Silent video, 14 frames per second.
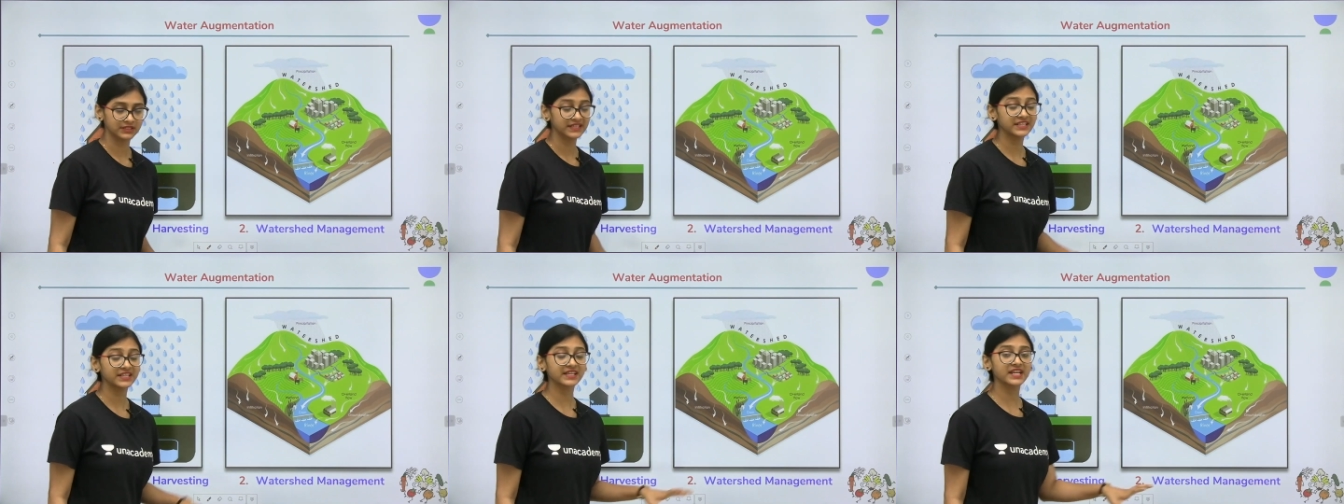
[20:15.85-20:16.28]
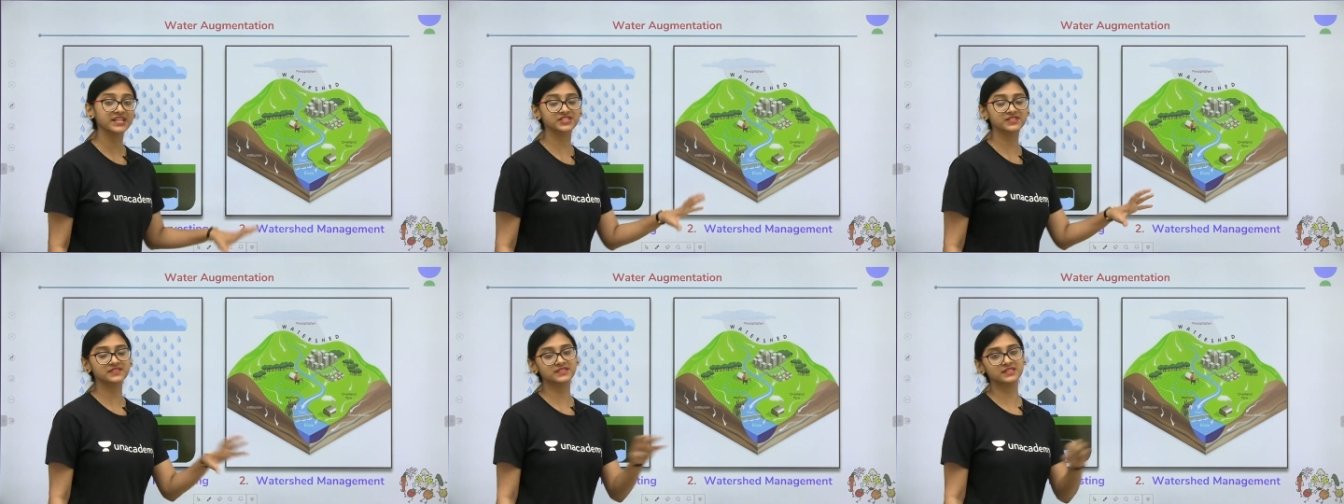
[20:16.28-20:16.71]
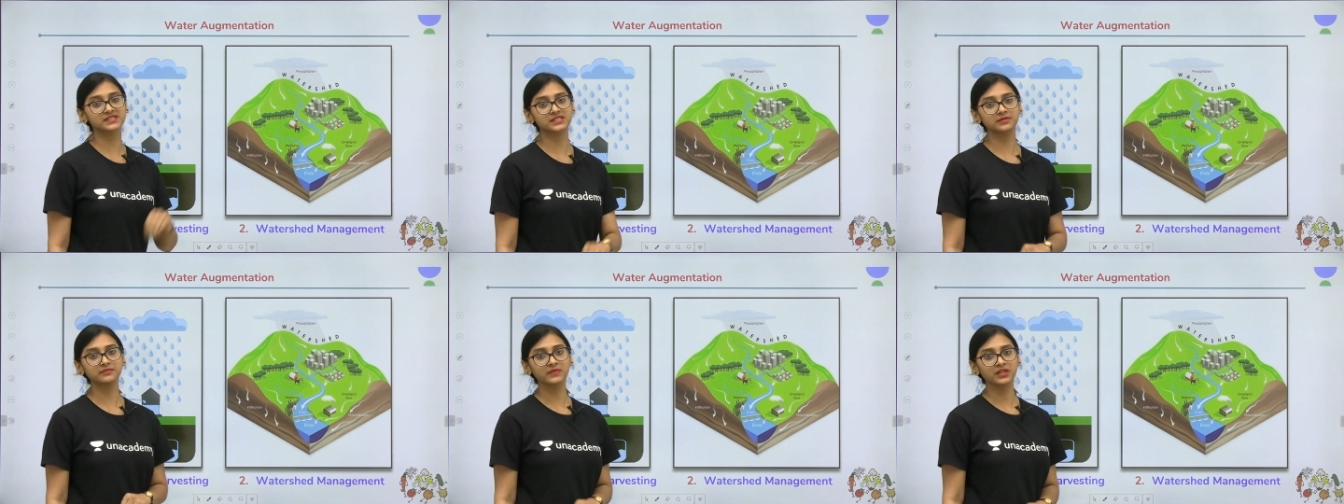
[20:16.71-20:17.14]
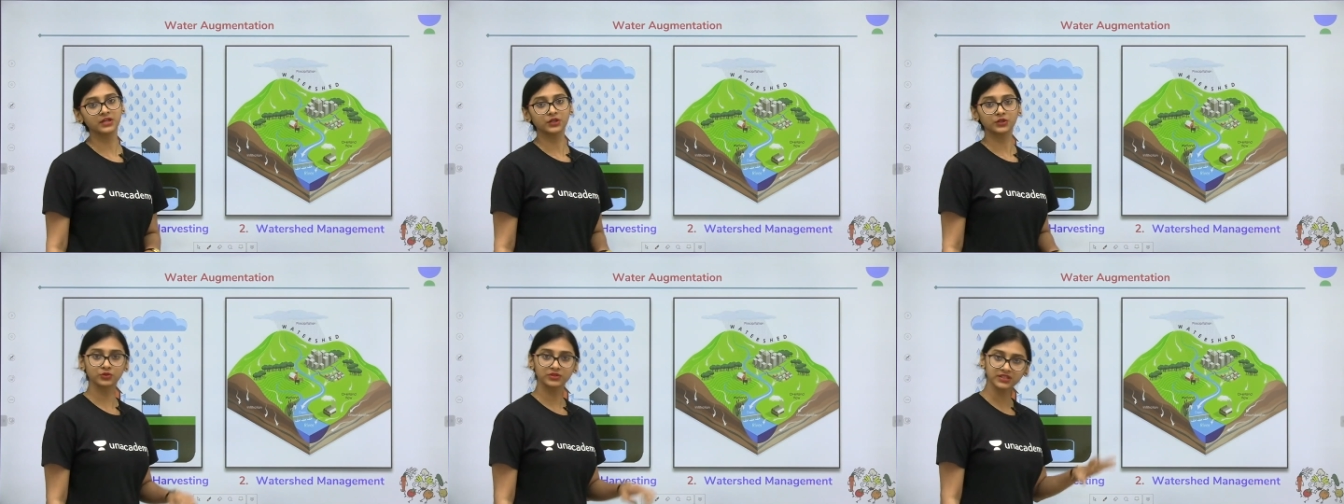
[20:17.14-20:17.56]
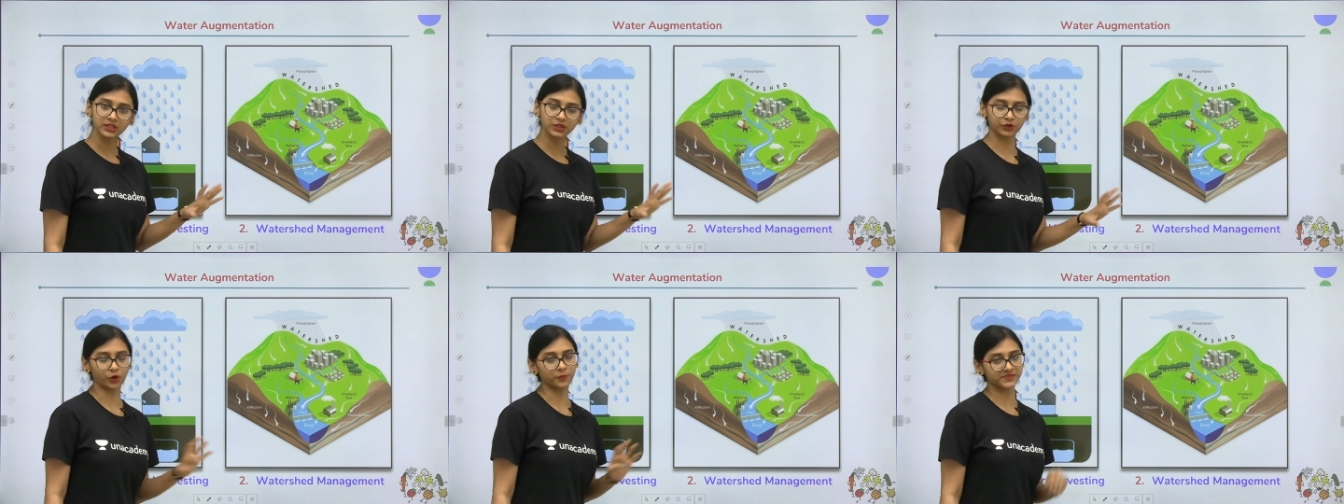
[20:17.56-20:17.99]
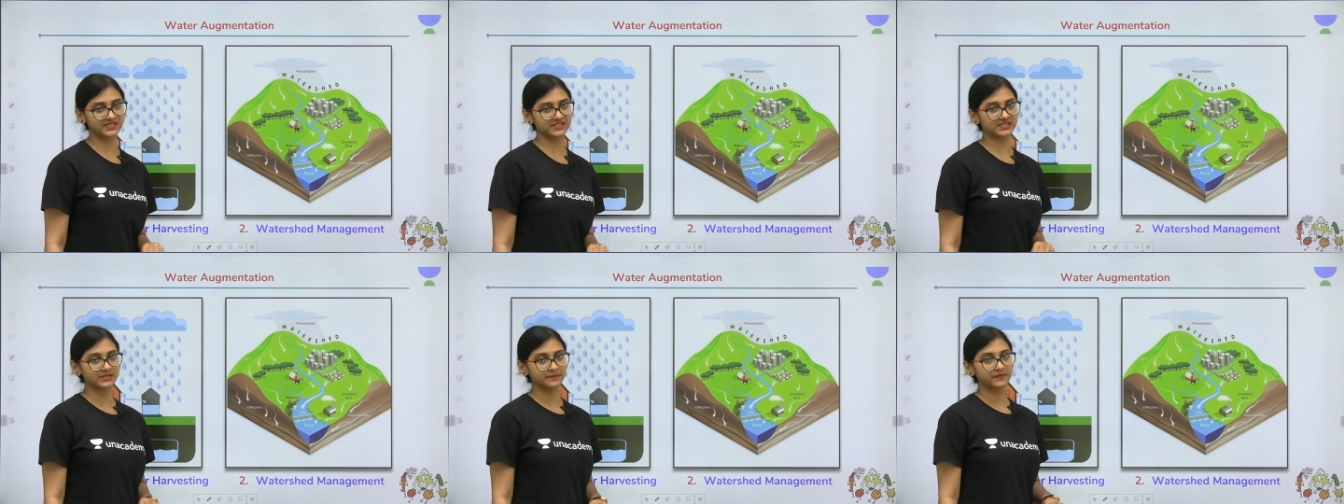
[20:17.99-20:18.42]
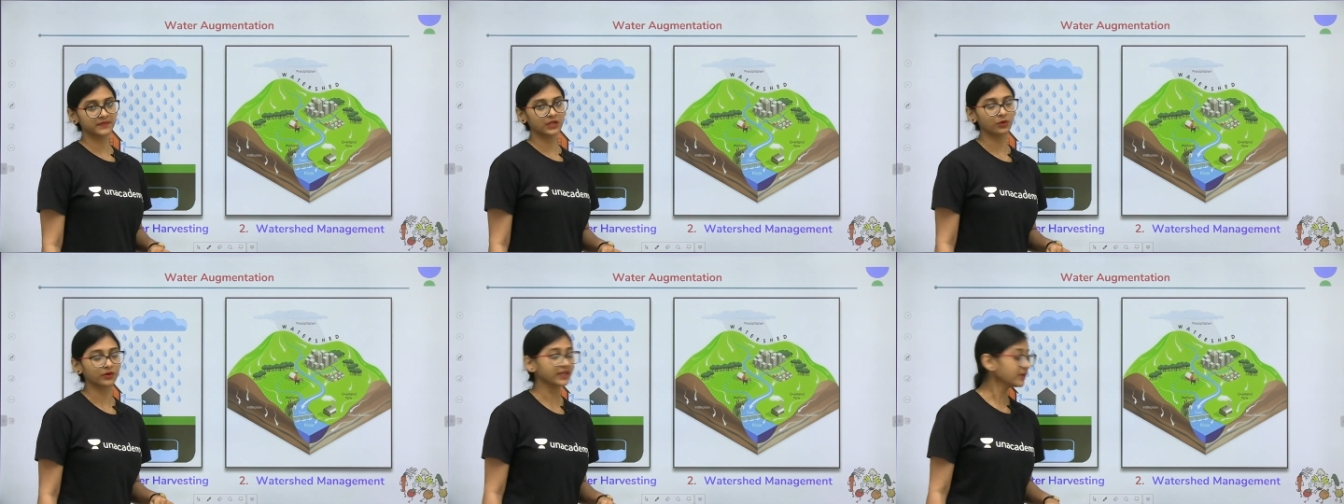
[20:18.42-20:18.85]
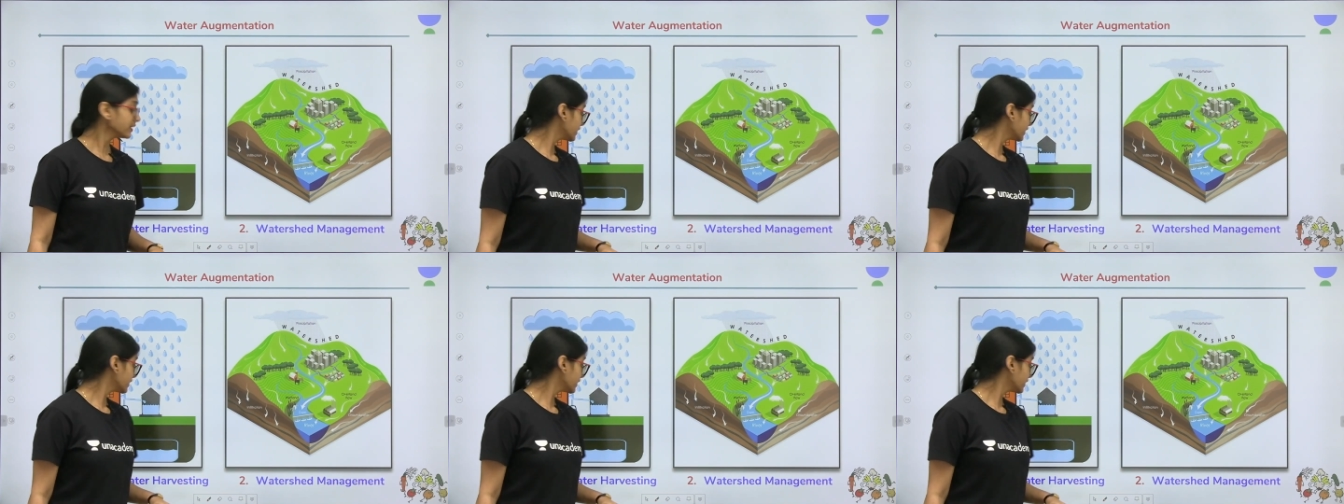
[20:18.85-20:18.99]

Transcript: irrigation system to the crops. Okay,